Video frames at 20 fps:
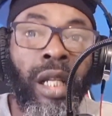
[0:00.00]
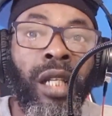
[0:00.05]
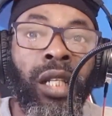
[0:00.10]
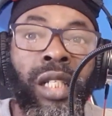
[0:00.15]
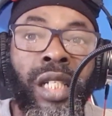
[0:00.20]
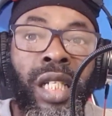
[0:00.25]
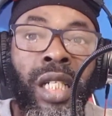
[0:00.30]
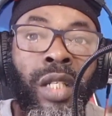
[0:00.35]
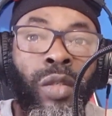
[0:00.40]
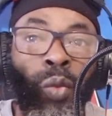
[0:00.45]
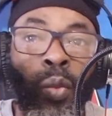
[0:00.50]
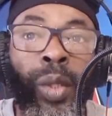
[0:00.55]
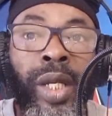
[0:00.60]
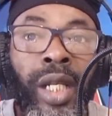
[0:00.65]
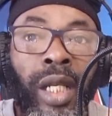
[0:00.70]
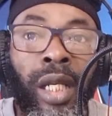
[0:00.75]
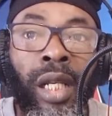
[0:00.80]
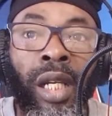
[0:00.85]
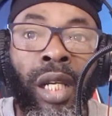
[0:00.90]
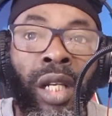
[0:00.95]
You see,
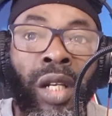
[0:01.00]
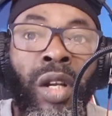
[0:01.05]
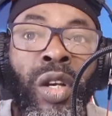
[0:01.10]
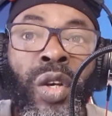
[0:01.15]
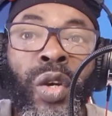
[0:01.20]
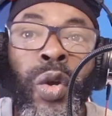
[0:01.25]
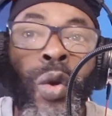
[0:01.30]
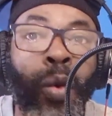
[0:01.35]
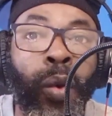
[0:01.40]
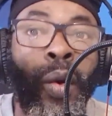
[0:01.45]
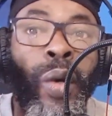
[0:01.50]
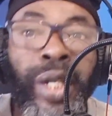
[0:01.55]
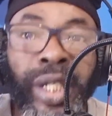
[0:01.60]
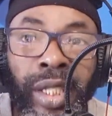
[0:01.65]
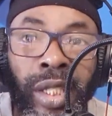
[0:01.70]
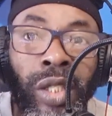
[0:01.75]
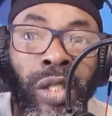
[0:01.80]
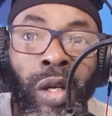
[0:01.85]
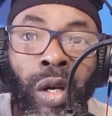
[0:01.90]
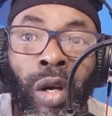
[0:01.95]
we don't know
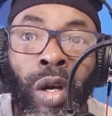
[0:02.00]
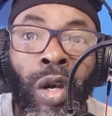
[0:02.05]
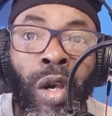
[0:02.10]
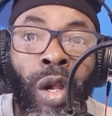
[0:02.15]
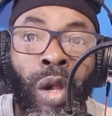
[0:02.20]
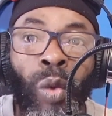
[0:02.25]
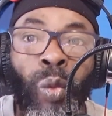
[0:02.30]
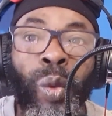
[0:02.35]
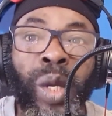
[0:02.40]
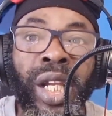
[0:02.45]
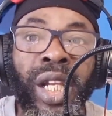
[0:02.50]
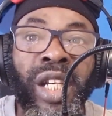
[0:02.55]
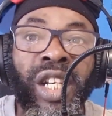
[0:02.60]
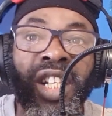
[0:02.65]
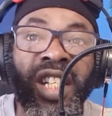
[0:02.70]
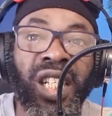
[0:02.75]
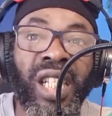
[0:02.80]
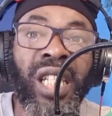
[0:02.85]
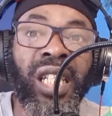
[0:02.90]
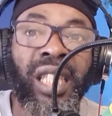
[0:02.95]
it, so we
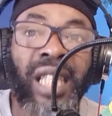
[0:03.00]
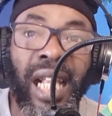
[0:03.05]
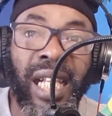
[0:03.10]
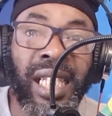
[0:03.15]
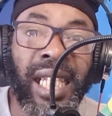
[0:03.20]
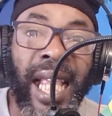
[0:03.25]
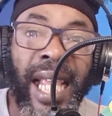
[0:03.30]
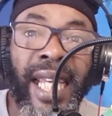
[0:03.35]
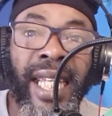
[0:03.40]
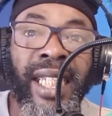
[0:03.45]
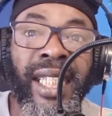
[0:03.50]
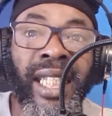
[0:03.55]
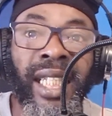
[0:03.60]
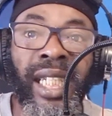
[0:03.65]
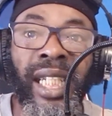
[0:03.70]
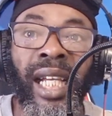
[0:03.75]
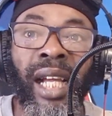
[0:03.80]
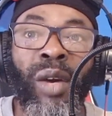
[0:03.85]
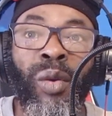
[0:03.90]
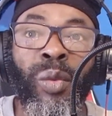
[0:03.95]
don't see it as
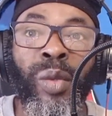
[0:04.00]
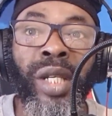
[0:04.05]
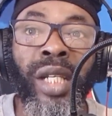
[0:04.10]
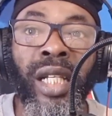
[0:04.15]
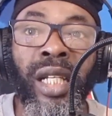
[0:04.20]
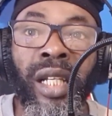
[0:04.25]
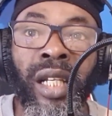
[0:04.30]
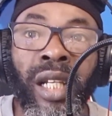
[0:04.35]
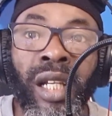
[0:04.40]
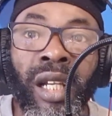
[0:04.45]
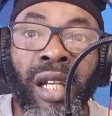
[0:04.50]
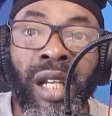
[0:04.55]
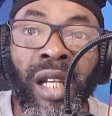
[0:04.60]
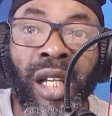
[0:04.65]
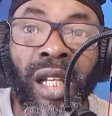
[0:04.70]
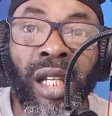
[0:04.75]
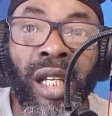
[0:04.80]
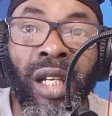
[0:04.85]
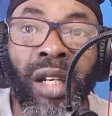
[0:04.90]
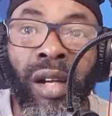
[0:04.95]
anything, and we,
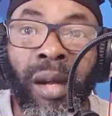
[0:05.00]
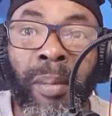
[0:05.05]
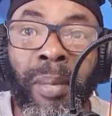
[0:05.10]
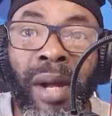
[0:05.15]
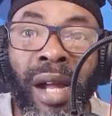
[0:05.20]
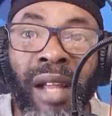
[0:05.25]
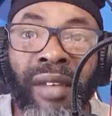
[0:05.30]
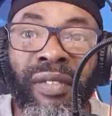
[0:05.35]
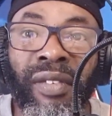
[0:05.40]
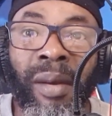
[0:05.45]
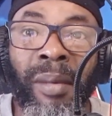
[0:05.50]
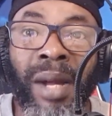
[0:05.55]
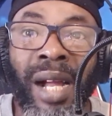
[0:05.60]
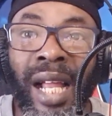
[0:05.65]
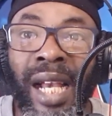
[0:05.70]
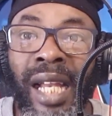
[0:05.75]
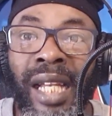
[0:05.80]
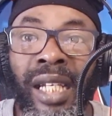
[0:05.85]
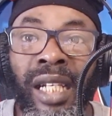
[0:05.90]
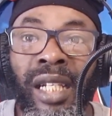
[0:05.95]
you know, apart from
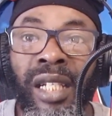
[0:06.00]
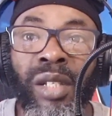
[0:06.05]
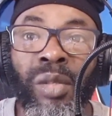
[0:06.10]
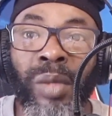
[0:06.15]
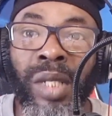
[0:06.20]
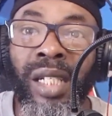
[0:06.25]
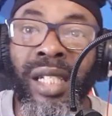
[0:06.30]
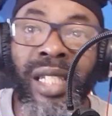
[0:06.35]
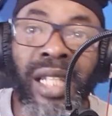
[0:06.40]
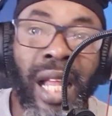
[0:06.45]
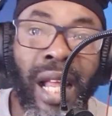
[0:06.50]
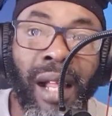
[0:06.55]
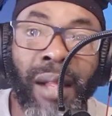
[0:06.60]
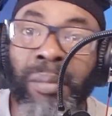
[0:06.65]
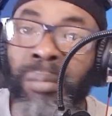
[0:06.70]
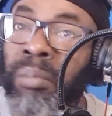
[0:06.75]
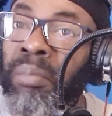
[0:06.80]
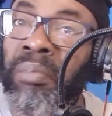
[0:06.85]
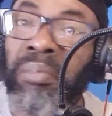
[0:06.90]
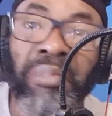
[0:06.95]
all of this, we
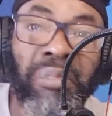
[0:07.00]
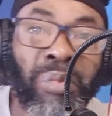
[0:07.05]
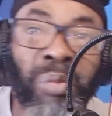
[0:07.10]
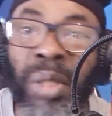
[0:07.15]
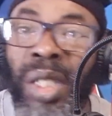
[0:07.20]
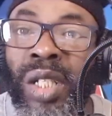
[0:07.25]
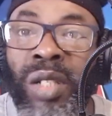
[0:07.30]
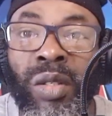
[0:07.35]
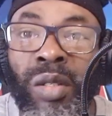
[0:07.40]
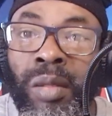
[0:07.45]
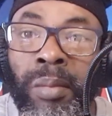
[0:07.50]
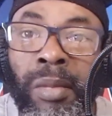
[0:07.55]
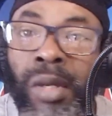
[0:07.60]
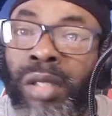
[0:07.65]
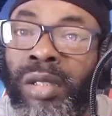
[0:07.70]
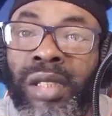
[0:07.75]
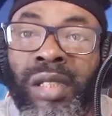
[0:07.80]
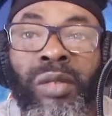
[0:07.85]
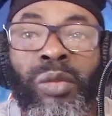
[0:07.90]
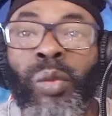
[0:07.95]
desire, we don't know.
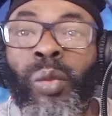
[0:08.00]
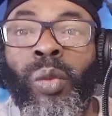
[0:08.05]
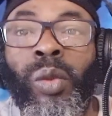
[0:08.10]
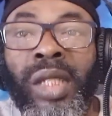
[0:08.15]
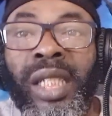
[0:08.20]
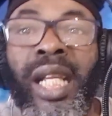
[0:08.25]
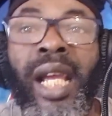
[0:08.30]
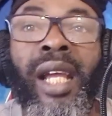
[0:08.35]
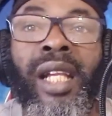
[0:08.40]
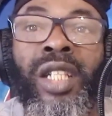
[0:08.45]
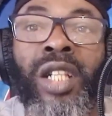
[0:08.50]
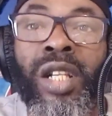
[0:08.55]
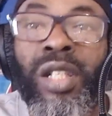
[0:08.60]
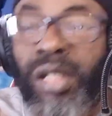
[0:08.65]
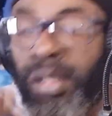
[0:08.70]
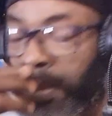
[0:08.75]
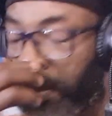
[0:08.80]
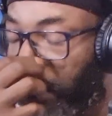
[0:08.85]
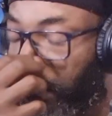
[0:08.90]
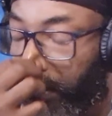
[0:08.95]
But yeah,
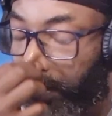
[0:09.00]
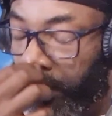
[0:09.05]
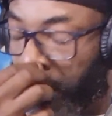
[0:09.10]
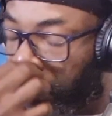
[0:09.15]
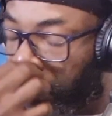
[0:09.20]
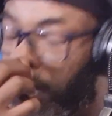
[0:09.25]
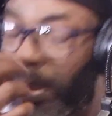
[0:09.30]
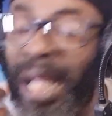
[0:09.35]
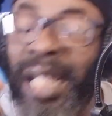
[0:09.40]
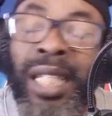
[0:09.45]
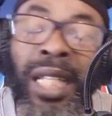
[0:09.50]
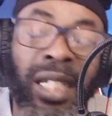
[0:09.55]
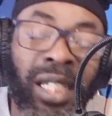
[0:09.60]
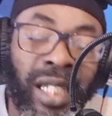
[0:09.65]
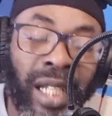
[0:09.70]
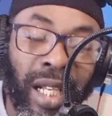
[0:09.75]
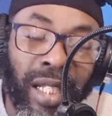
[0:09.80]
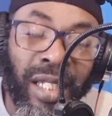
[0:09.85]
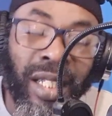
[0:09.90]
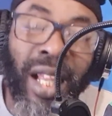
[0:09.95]
just pay
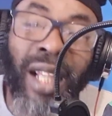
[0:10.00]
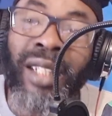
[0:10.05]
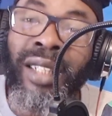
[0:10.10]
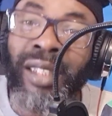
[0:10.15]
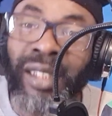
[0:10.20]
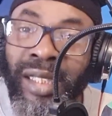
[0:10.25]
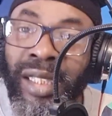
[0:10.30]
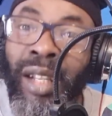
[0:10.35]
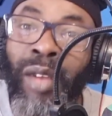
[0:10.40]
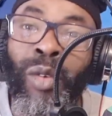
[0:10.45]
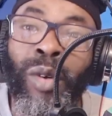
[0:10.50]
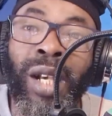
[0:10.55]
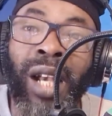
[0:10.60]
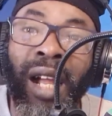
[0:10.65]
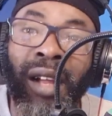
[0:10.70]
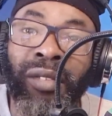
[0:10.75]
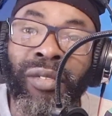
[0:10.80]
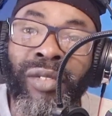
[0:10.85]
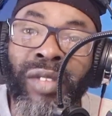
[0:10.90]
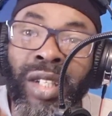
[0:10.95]
attention. It's a
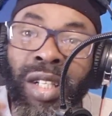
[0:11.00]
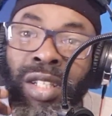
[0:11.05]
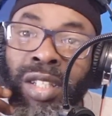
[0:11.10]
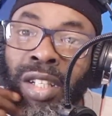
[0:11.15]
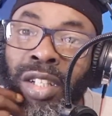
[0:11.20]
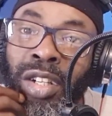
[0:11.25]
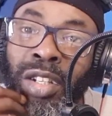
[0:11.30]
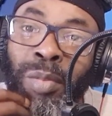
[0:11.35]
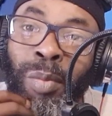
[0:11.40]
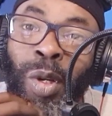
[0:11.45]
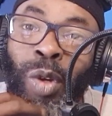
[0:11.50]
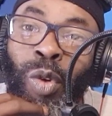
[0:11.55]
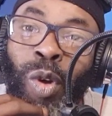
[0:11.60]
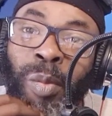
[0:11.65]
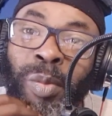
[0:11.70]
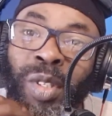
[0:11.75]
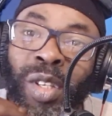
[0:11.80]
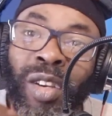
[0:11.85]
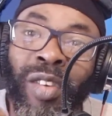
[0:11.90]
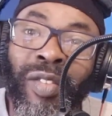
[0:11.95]
long video, so just make you
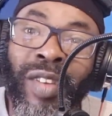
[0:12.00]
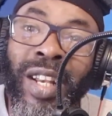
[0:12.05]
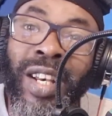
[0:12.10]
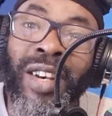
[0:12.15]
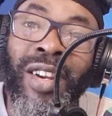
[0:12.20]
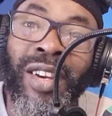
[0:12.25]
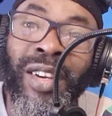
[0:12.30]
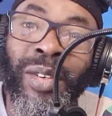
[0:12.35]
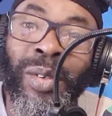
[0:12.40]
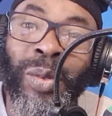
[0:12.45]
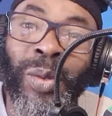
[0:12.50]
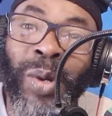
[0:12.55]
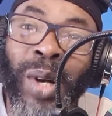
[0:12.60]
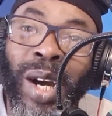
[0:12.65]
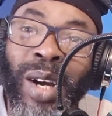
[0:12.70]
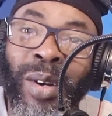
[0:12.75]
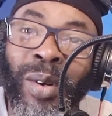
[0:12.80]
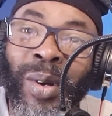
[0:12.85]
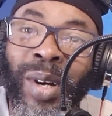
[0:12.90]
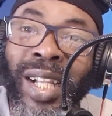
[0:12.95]
observe and learn
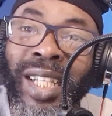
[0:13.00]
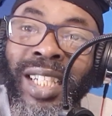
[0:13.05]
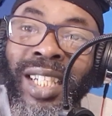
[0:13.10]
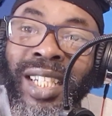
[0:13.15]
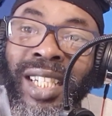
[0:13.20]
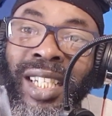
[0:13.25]
what I'm going.